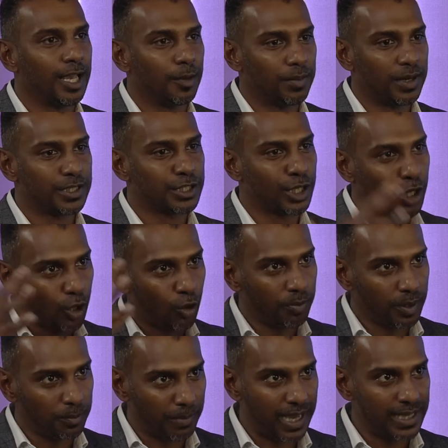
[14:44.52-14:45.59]
but it's a
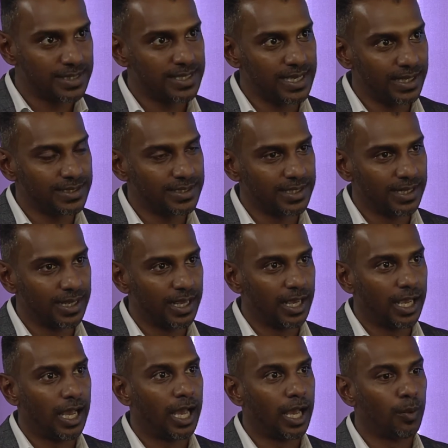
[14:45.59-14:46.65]
global mindset
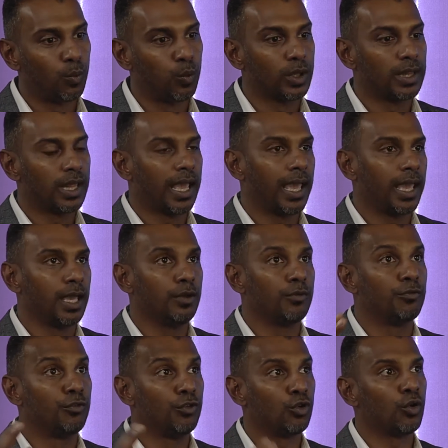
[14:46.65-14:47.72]
with a
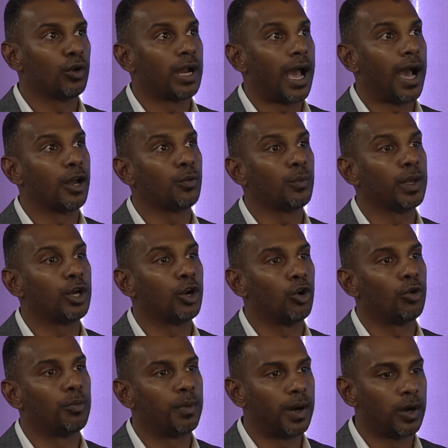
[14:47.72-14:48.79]
view on how do we go
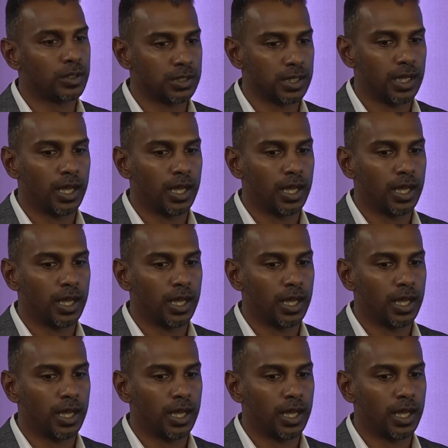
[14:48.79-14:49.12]
about